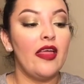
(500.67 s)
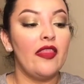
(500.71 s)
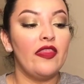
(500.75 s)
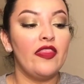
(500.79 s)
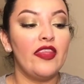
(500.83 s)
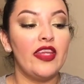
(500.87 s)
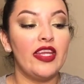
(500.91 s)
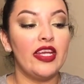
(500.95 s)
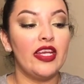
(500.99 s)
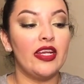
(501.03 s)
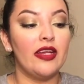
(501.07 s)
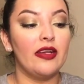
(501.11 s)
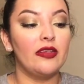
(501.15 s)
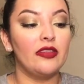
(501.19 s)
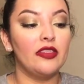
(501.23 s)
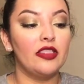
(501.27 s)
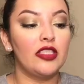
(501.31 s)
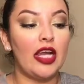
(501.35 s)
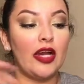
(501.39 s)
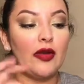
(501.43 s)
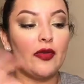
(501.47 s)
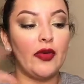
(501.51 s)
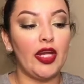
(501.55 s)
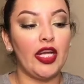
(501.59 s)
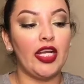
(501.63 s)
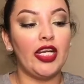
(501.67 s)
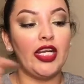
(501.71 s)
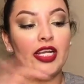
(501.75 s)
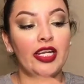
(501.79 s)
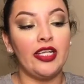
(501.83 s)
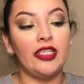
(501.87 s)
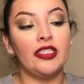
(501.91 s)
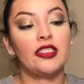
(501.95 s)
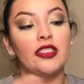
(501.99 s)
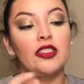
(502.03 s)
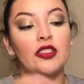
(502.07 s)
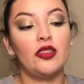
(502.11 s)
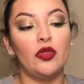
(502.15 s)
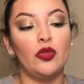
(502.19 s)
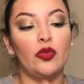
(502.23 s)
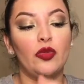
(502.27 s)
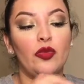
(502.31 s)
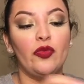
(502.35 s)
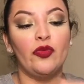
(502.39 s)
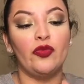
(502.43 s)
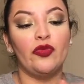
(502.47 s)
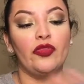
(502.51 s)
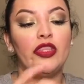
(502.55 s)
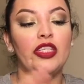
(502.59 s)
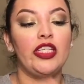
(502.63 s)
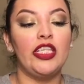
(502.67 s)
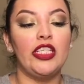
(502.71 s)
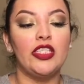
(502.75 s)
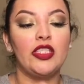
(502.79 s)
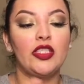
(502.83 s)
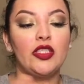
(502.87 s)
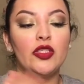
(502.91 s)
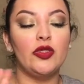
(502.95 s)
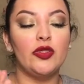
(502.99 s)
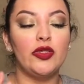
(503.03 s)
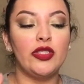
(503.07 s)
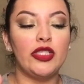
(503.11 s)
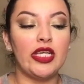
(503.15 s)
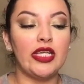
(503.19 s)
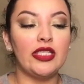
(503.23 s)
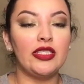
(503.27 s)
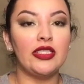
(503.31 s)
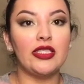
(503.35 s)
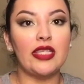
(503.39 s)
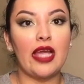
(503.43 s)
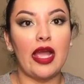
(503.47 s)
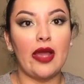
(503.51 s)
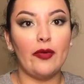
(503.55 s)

the direct links to these two sets,